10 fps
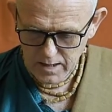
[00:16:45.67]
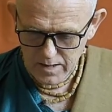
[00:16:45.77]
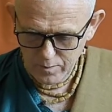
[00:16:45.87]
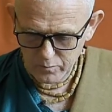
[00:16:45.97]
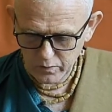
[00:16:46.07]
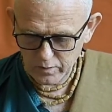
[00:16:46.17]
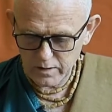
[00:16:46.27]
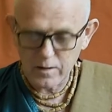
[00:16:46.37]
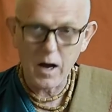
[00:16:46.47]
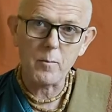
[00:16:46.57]
Evam
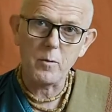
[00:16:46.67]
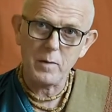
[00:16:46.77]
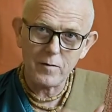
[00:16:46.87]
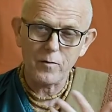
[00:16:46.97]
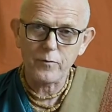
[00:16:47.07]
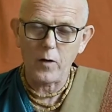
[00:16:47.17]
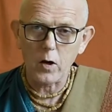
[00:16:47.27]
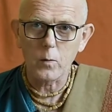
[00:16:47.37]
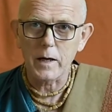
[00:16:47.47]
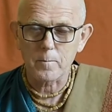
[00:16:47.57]
trayidharmam. Even
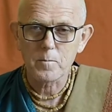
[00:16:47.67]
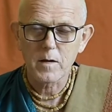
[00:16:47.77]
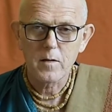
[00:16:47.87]
following